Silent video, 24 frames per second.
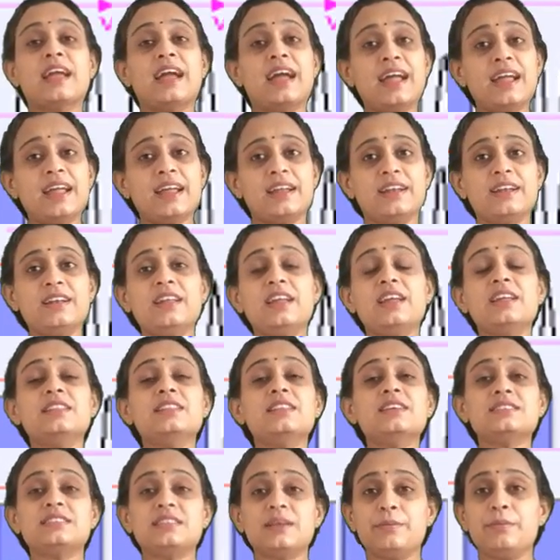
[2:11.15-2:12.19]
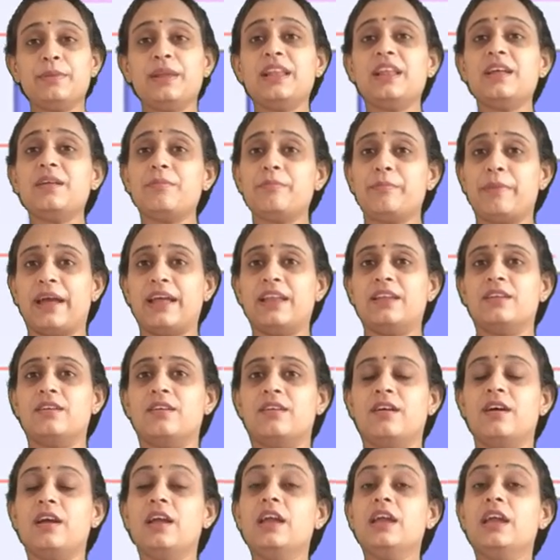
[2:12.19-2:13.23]
And in the similar
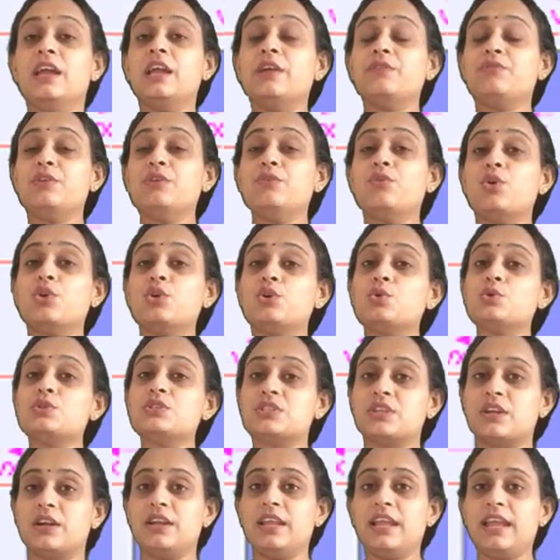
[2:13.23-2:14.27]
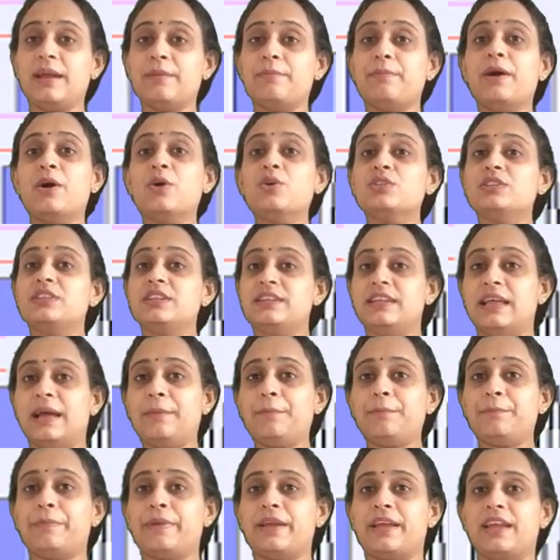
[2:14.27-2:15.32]
manner, if we want to study about the
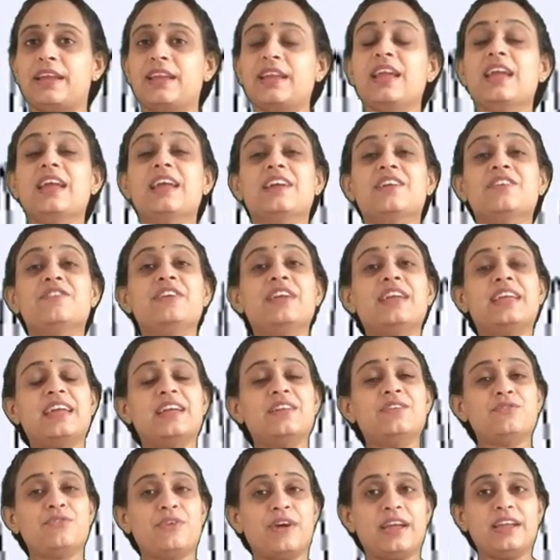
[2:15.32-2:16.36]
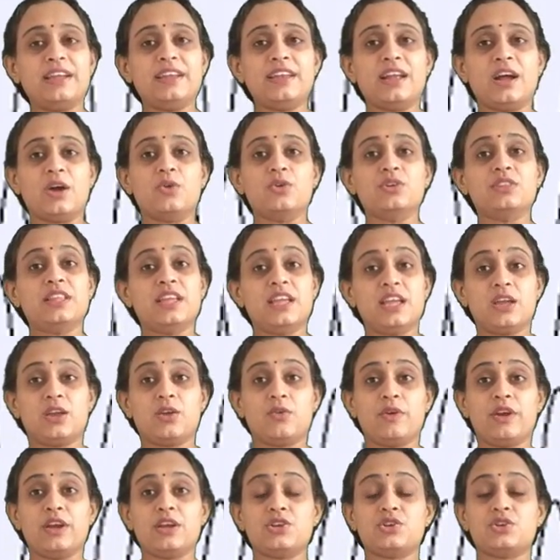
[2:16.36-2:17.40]
damping, we can find out the
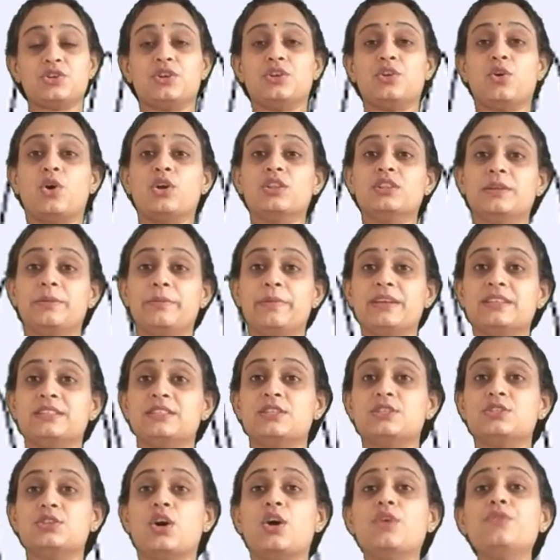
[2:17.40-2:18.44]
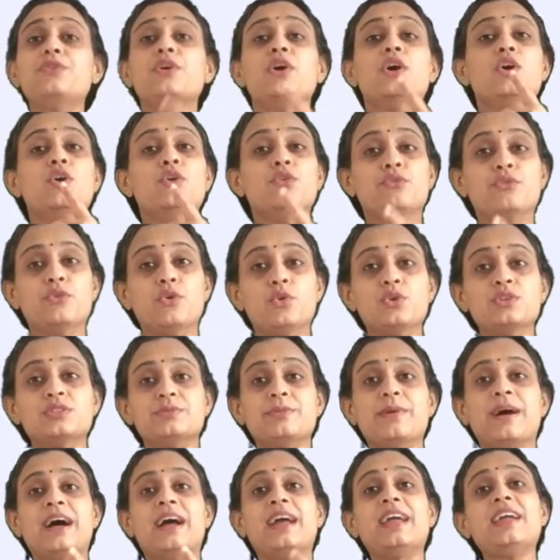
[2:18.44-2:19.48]
equation on the basis of force
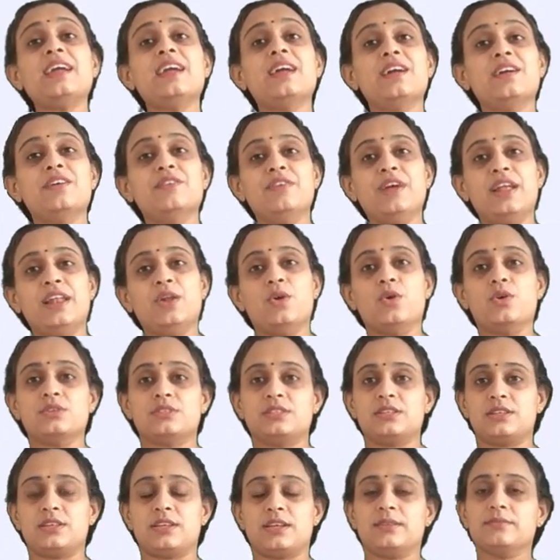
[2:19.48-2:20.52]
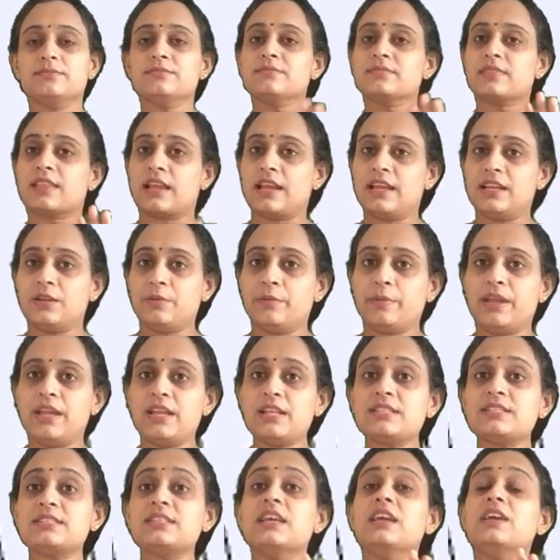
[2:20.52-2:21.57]
by velocity. It
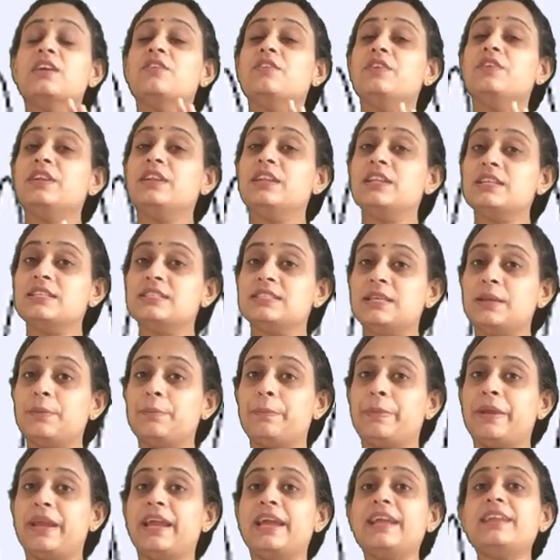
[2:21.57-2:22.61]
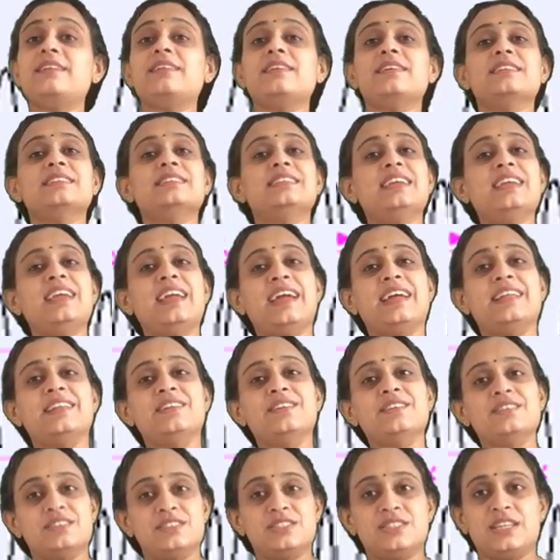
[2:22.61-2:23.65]
means we dissipate the
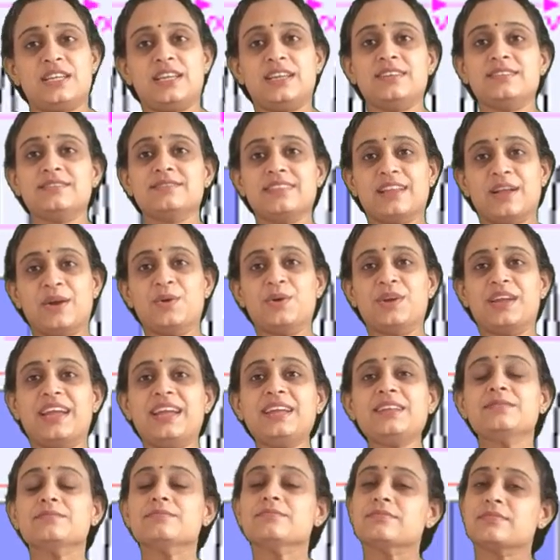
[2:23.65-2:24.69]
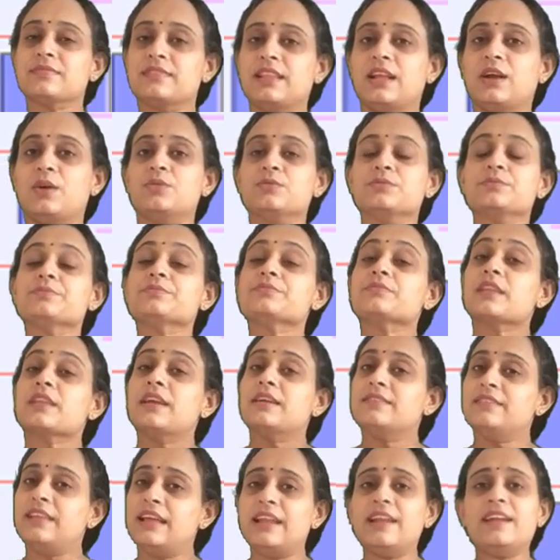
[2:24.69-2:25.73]
energy. Okay, now
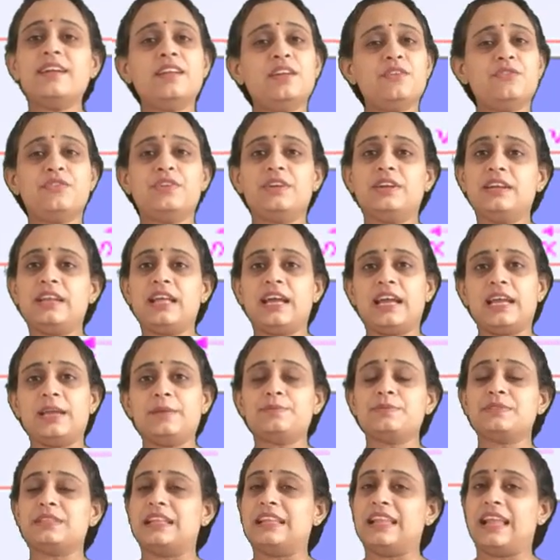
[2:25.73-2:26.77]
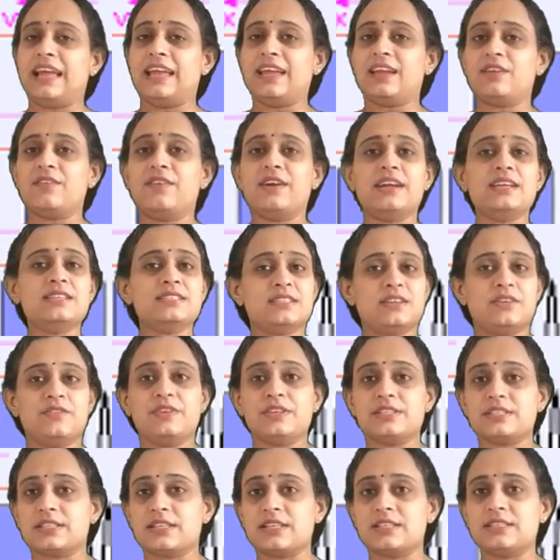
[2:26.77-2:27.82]
there are different types, likewise
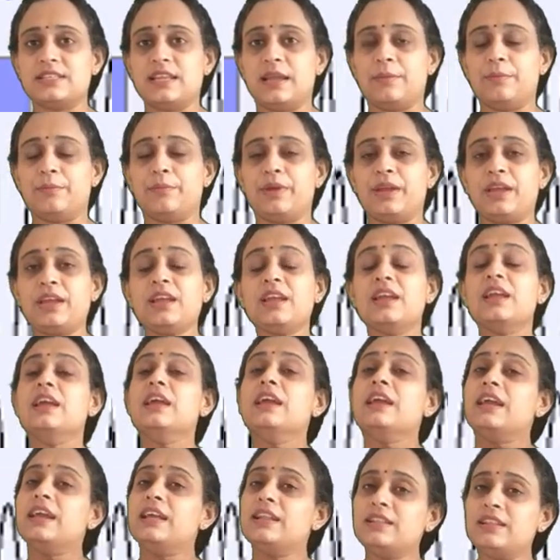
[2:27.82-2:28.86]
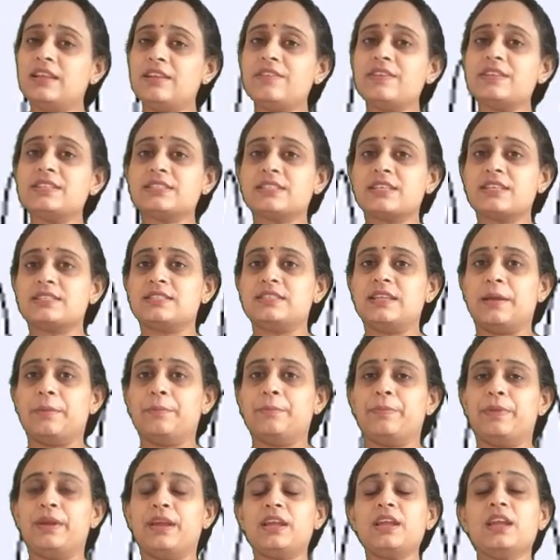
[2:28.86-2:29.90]
viscous damping. In the viscous
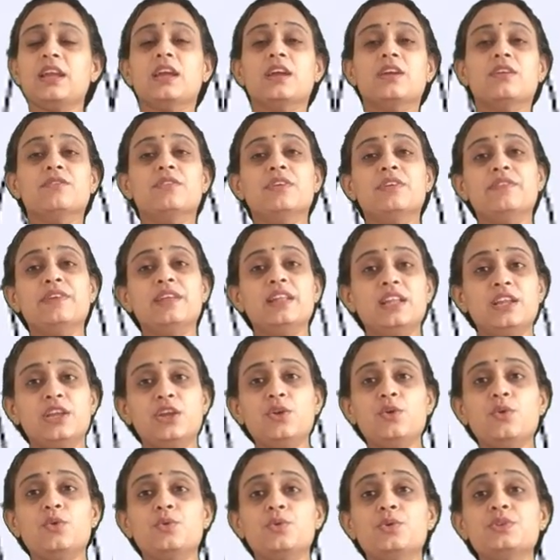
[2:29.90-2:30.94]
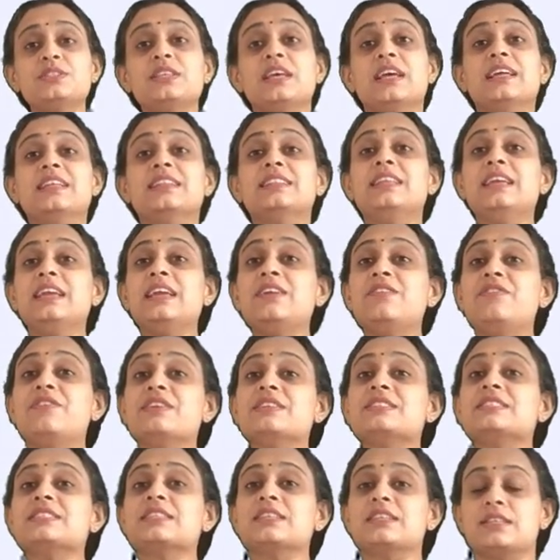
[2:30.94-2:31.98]
damping, we will use the
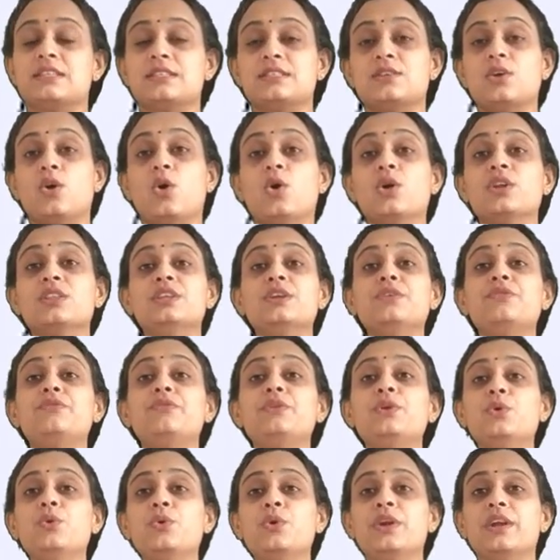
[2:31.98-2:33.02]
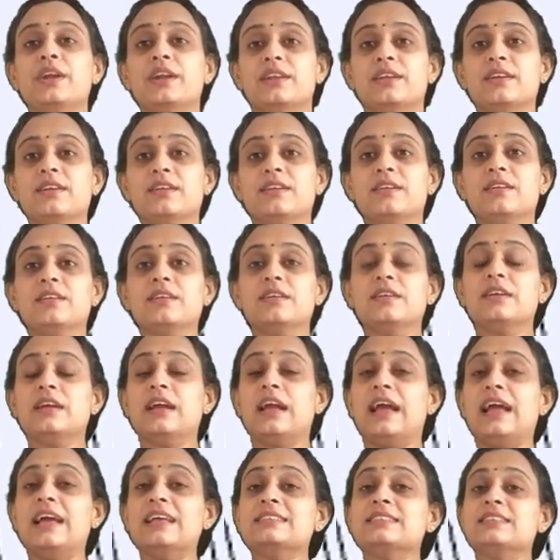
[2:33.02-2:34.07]
viscous or the fluid
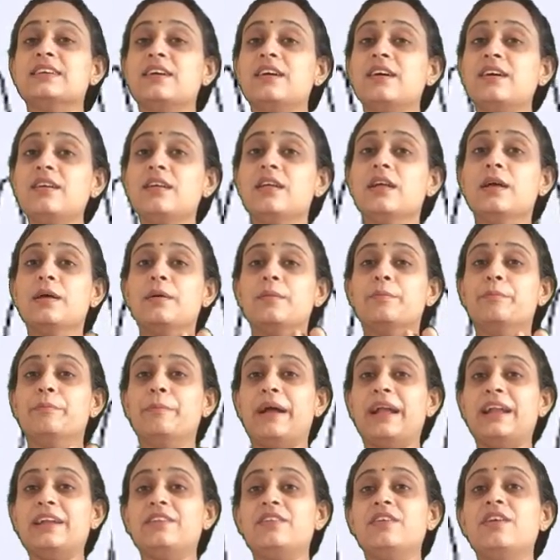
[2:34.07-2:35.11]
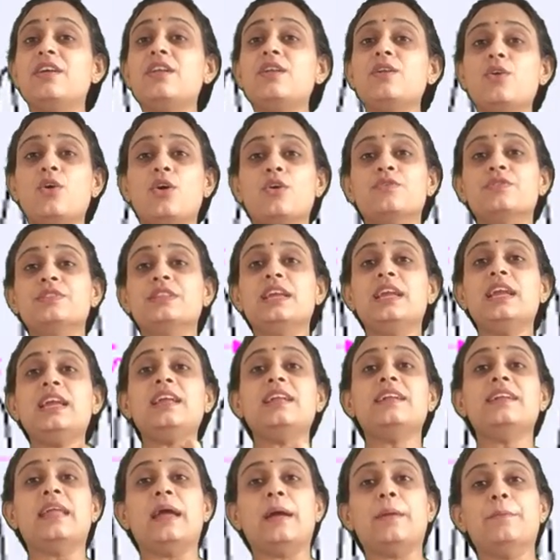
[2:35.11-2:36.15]
as a matter of
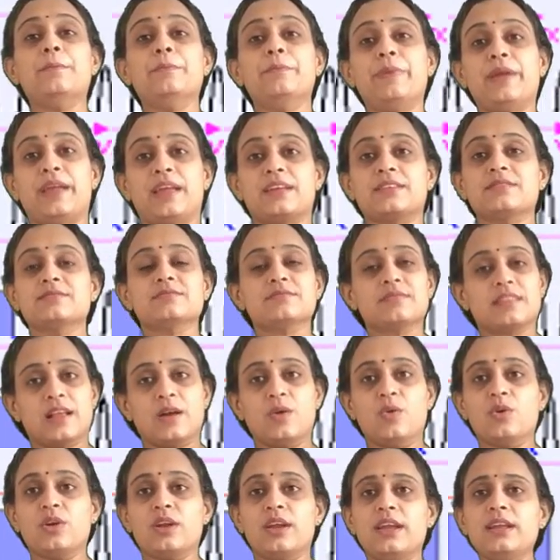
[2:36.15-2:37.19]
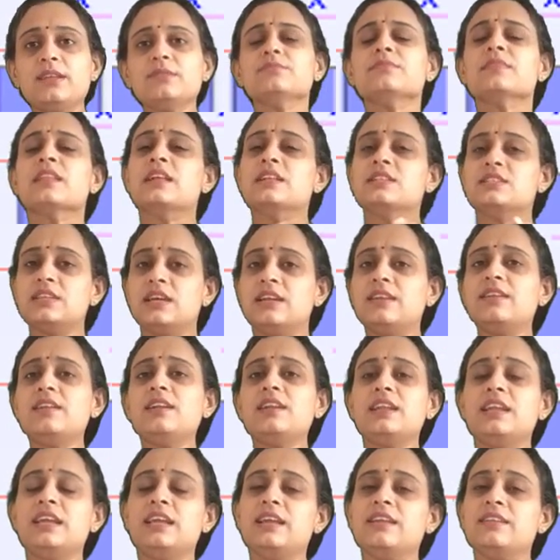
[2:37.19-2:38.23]
the damping. Okay,
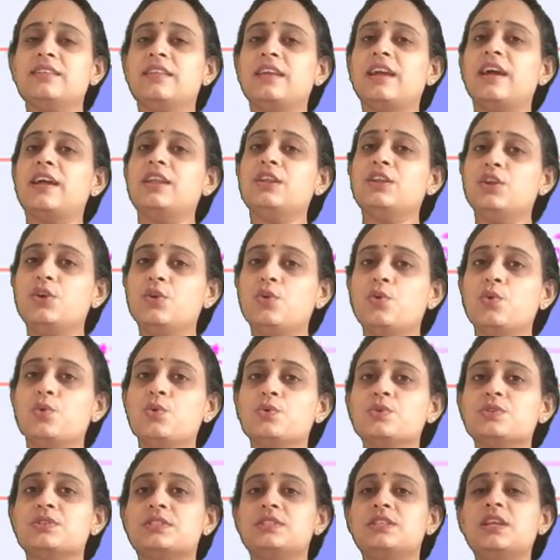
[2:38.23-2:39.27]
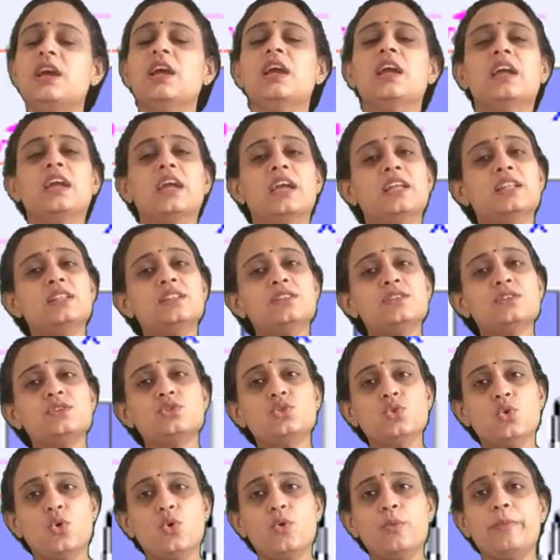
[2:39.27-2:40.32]
generally they are used in
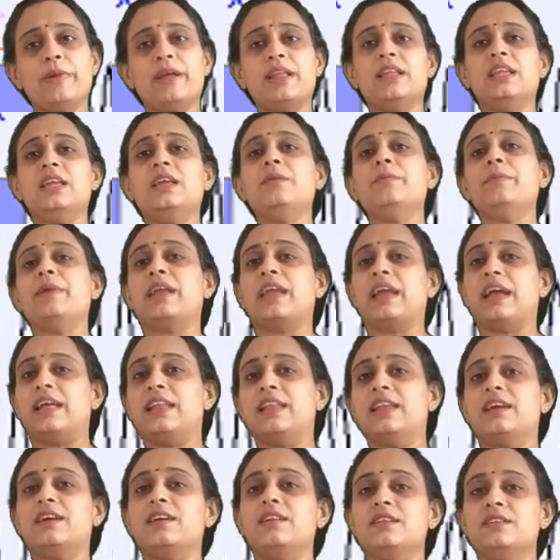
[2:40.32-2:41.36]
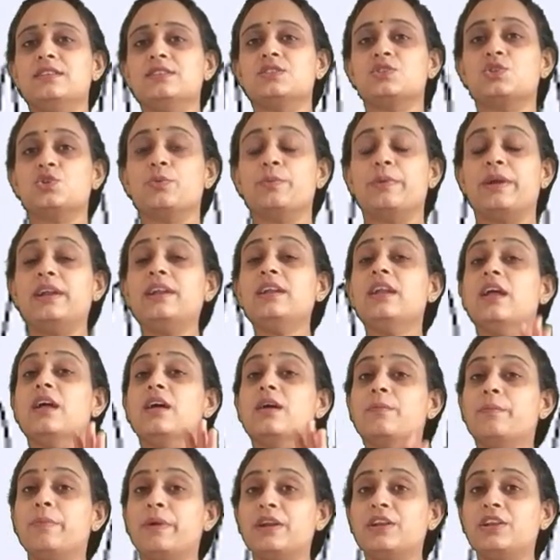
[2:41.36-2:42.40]
so many mechanical instruments,
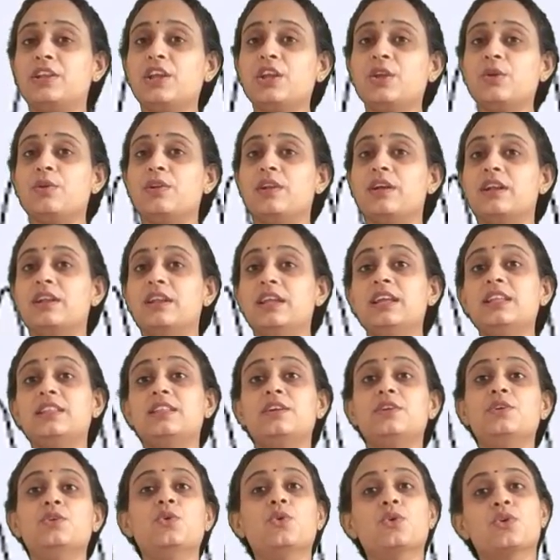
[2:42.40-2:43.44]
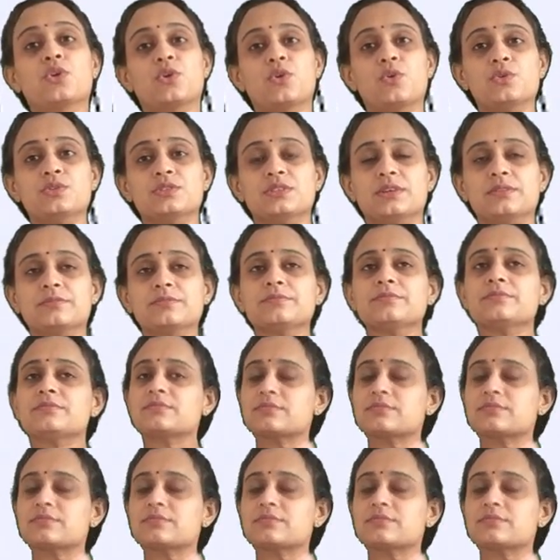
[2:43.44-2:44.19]
particularly the door closer.